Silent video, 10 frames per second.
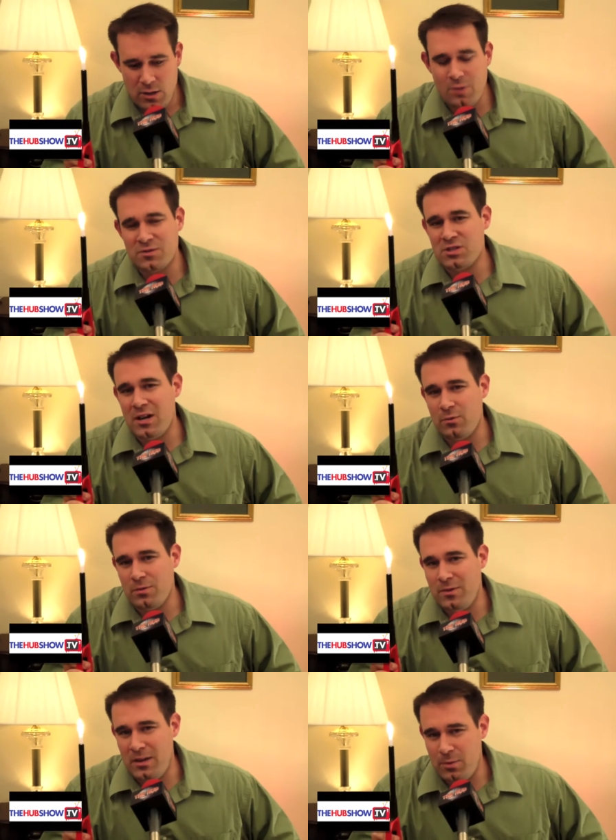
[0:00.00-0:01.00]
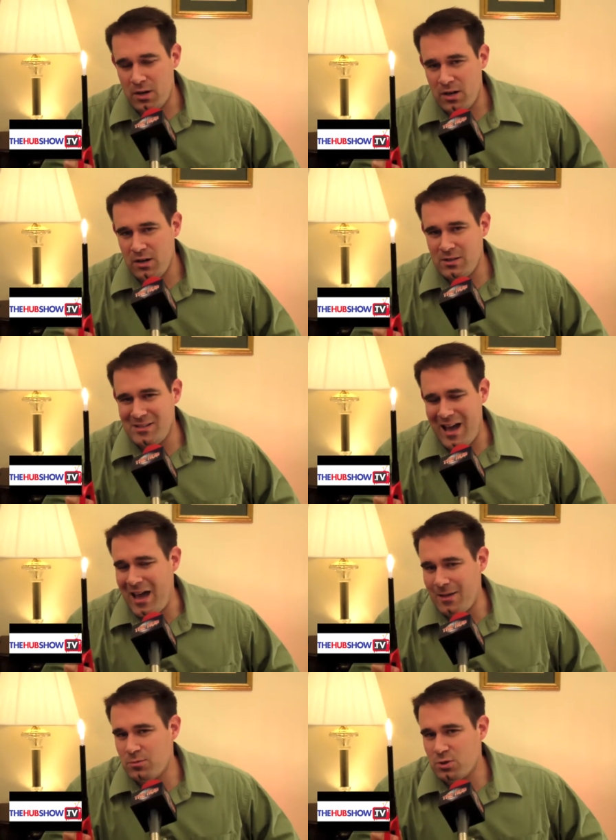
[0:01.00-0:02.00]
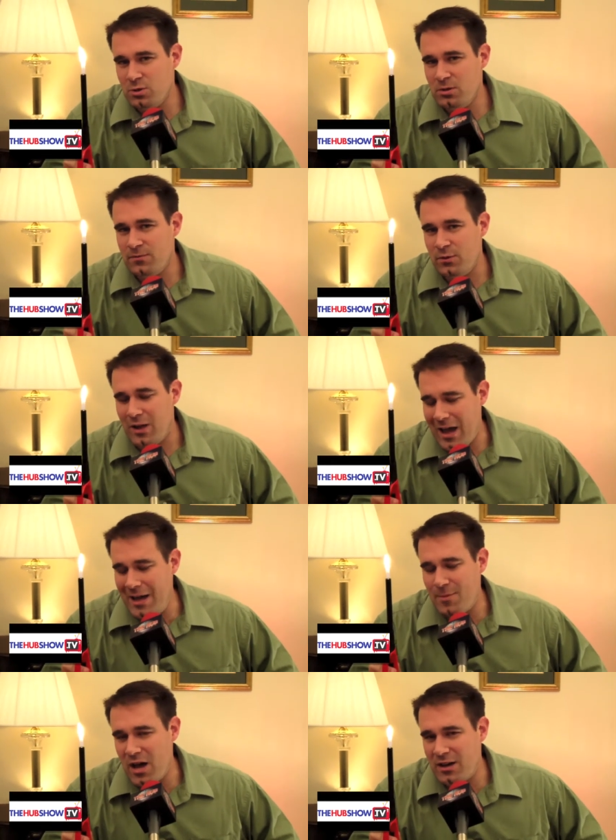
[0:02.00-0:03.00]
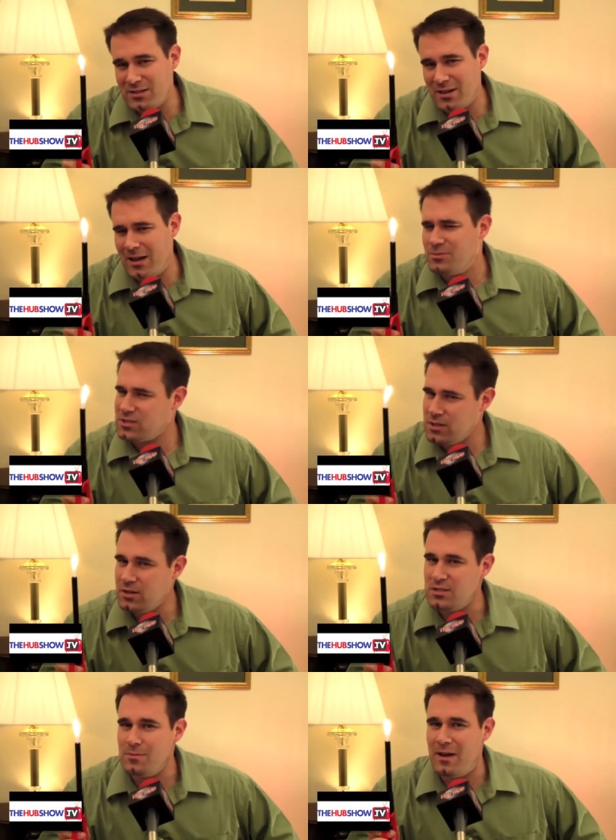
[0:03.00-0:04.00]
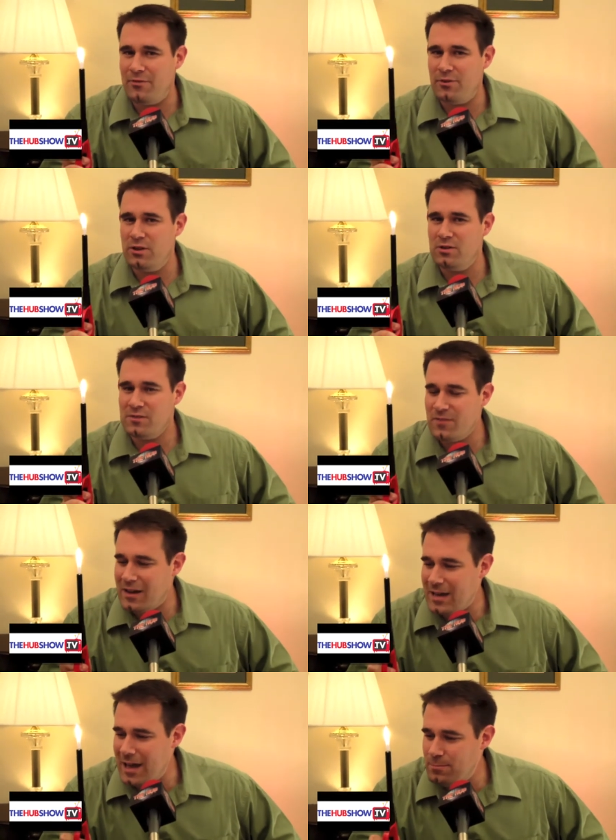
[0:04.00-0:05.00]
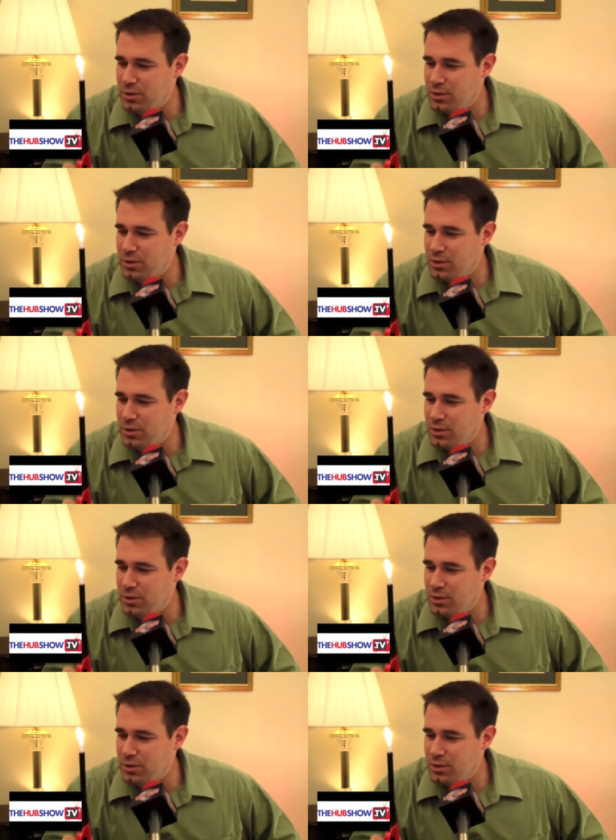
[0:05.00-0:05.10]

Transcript: You have stuck with me because I am truthful, I am honest, and I am serious about the news. In fact, I